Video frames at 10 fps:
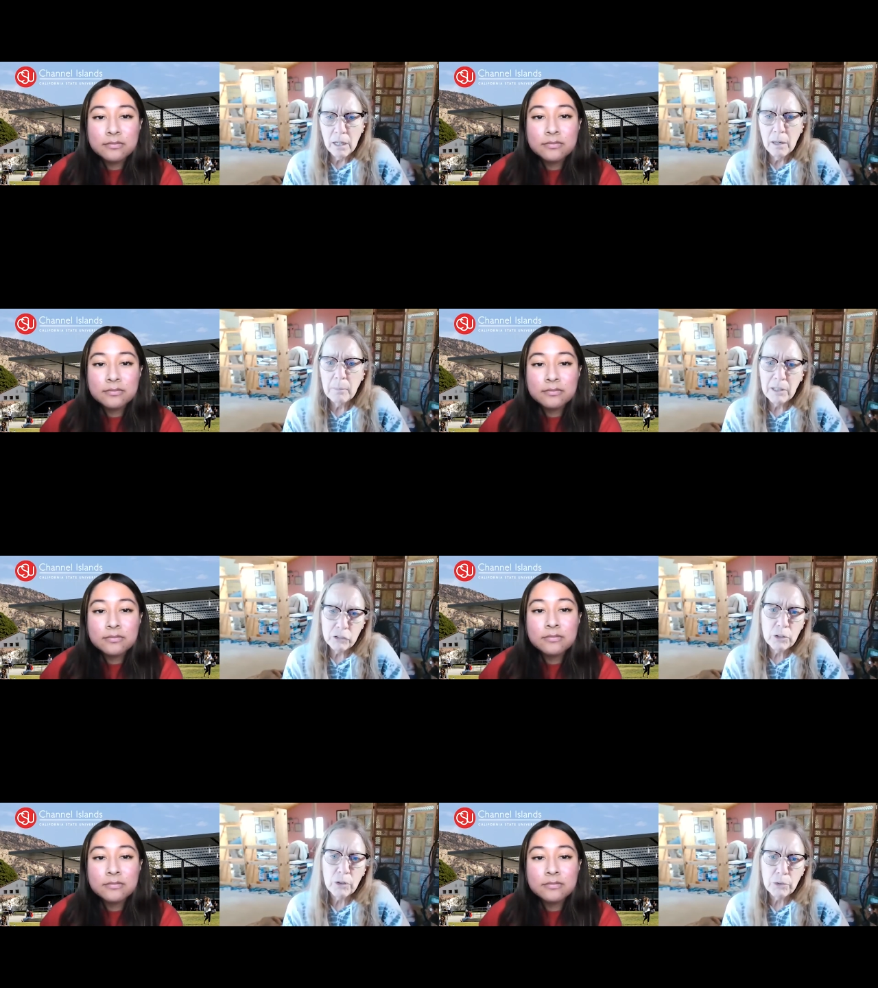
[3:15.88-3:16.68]
Speaker 1: um, as
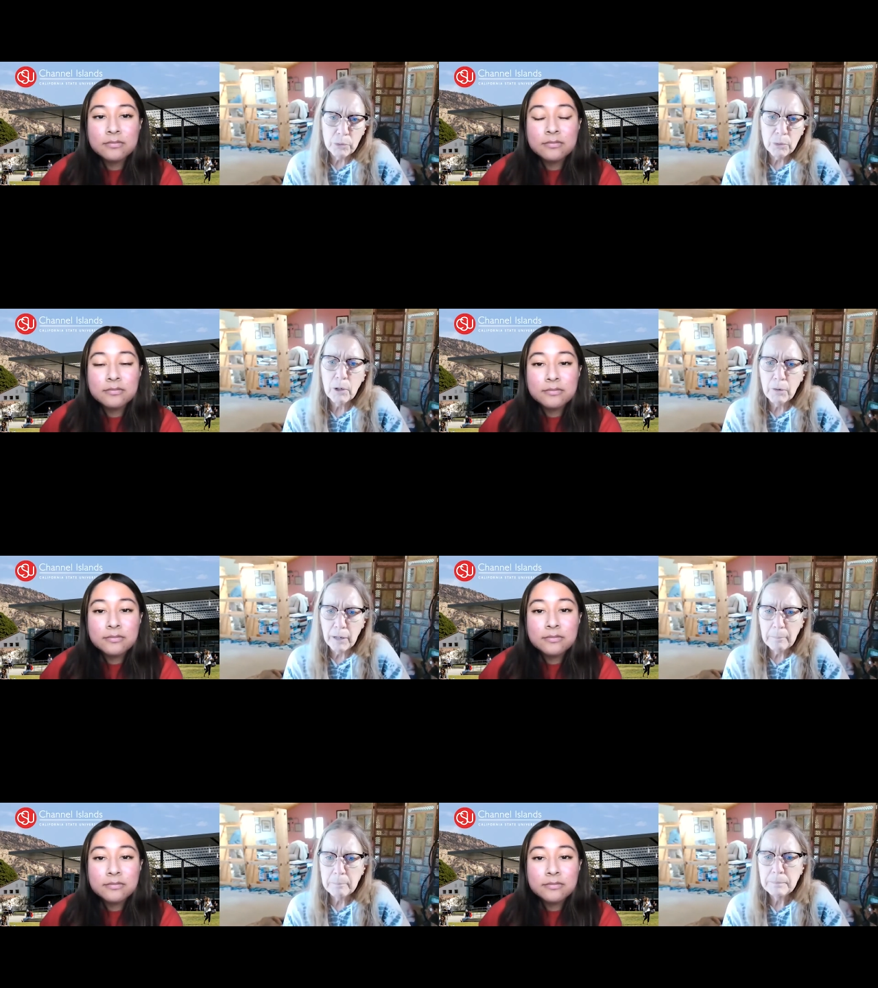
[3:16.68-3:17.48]
you go through the
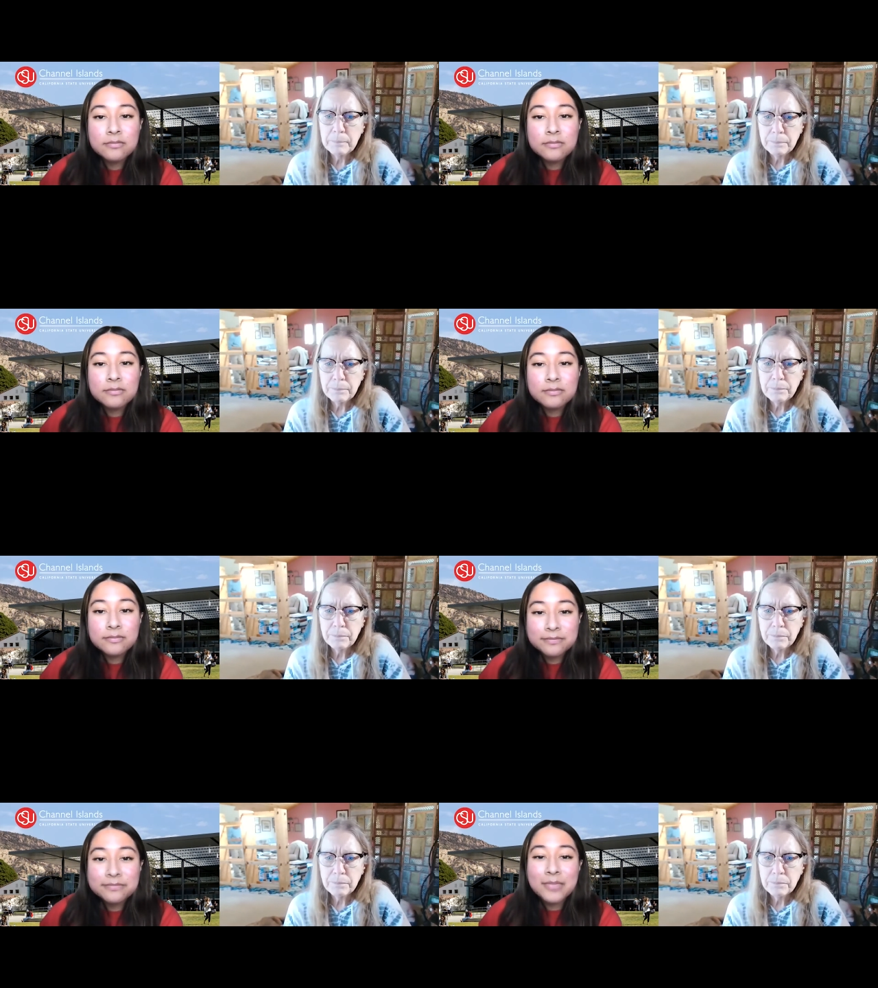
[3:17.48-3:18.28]
program.
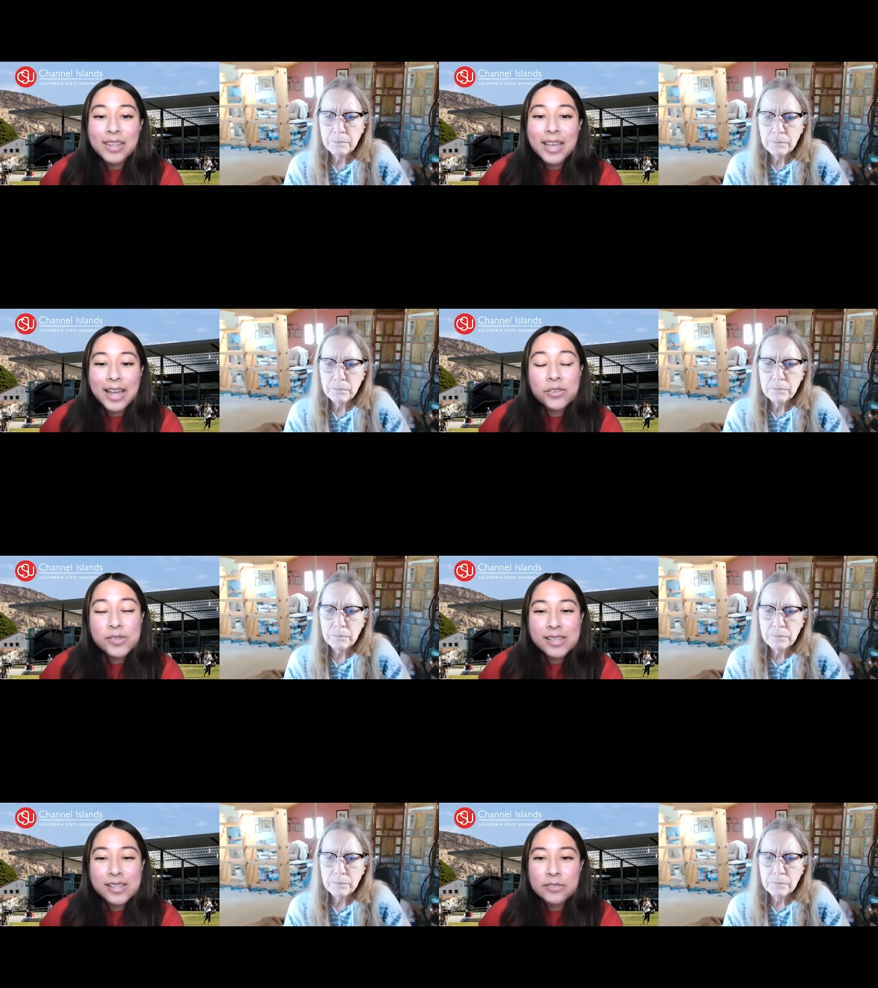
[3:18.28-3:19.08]
Speaker 2: And you
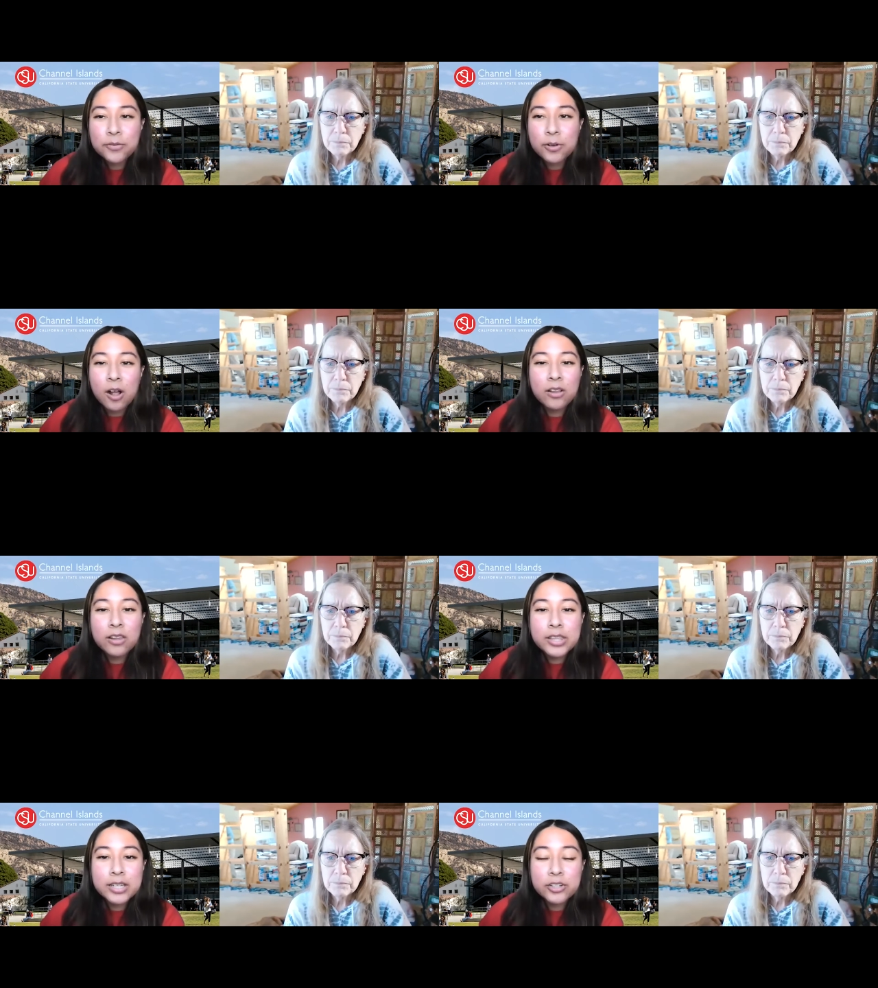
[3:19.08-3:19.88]
said that's for all of
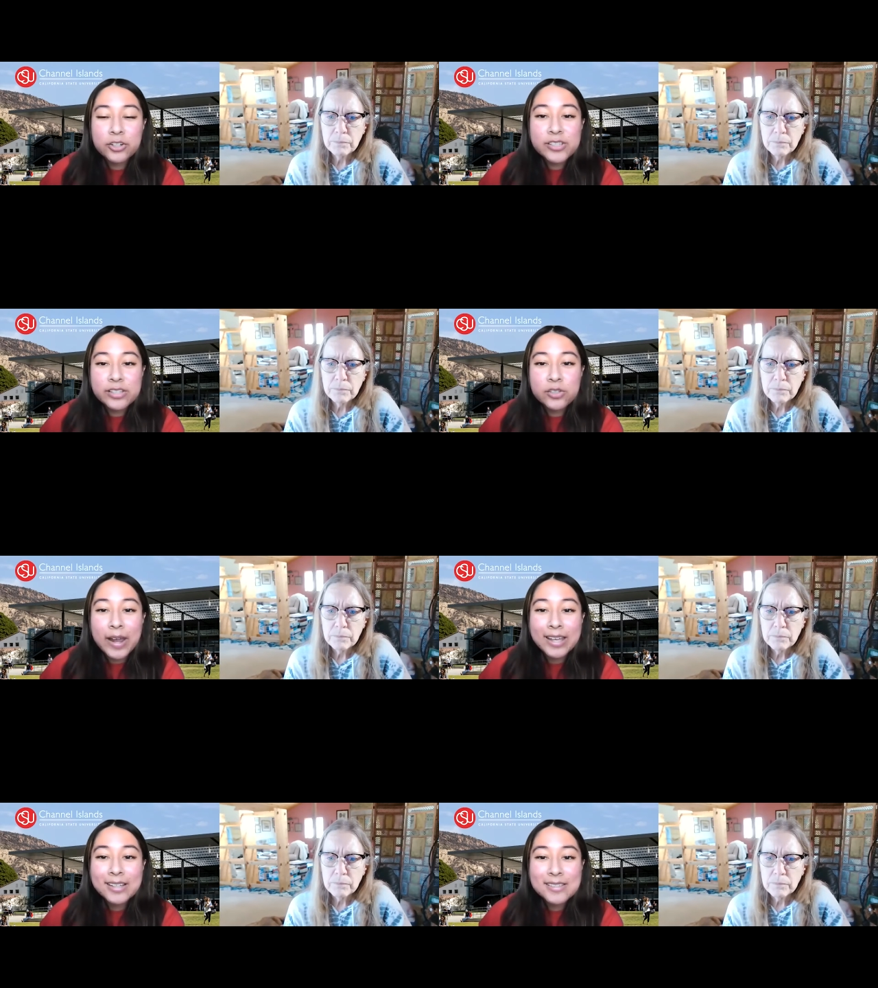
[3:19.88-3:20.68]
the nursing
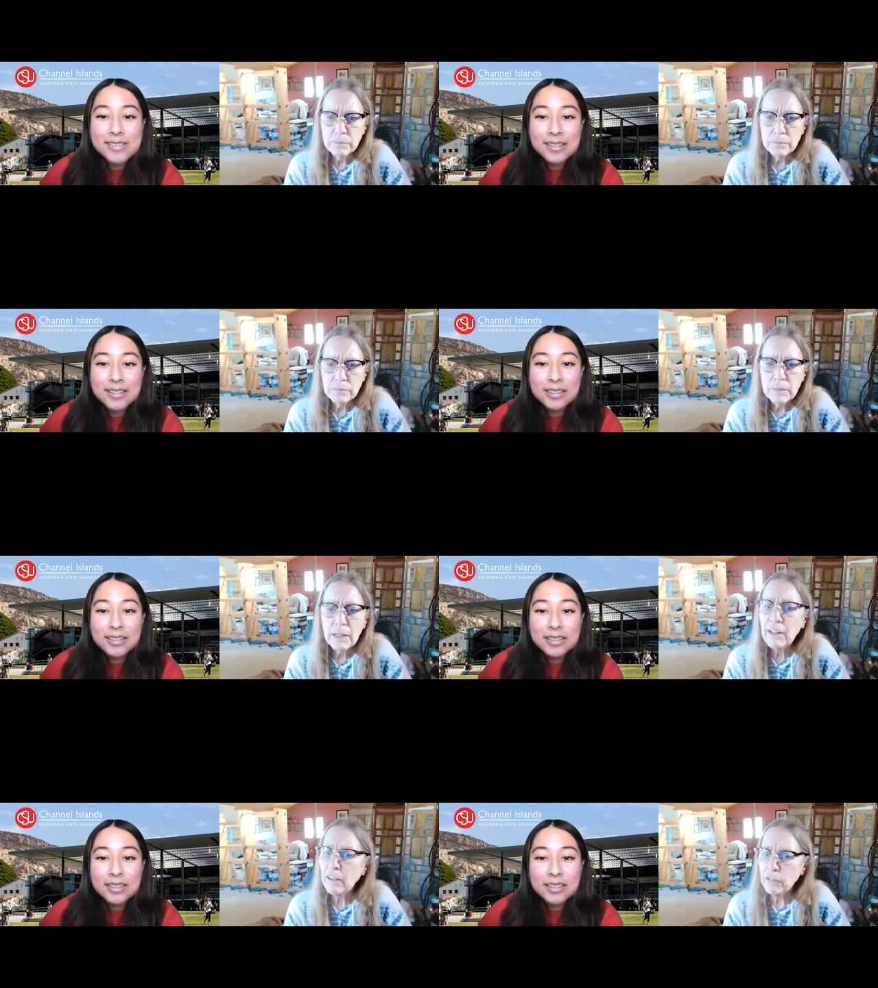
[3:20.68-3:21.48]
tracks?
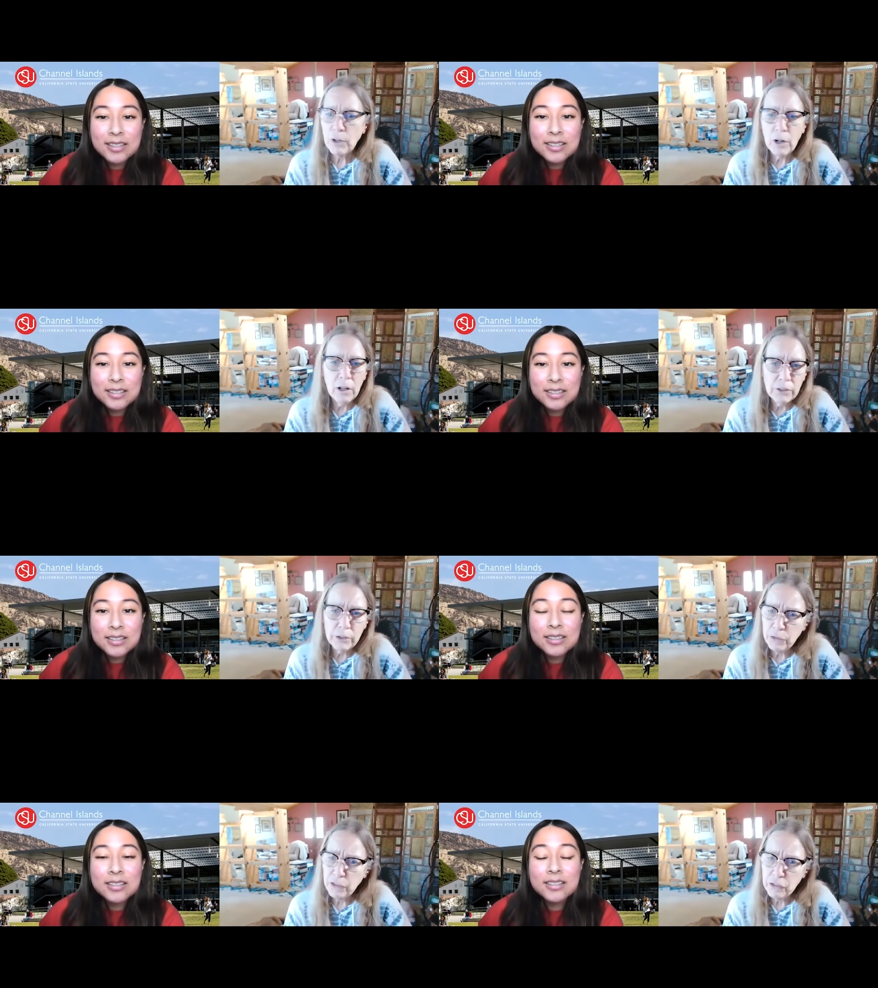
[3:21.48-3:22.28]
Speaker 1: That's for all the
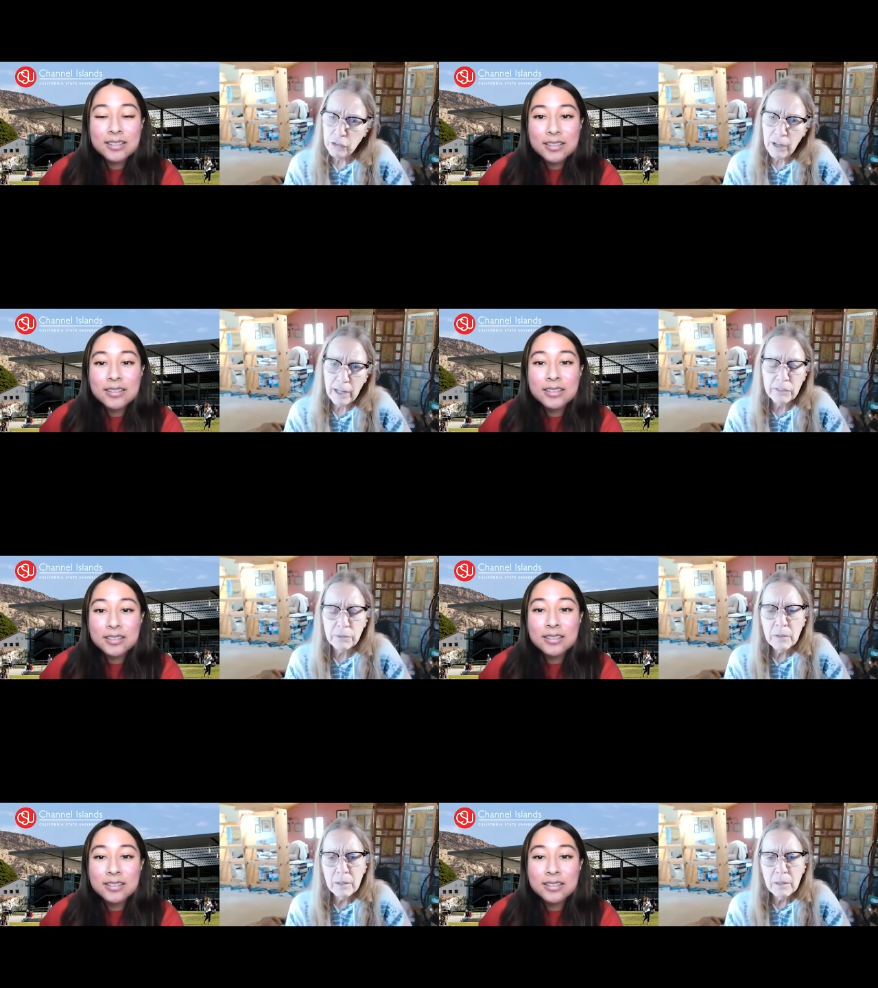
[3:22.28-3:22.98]
nursing tracks.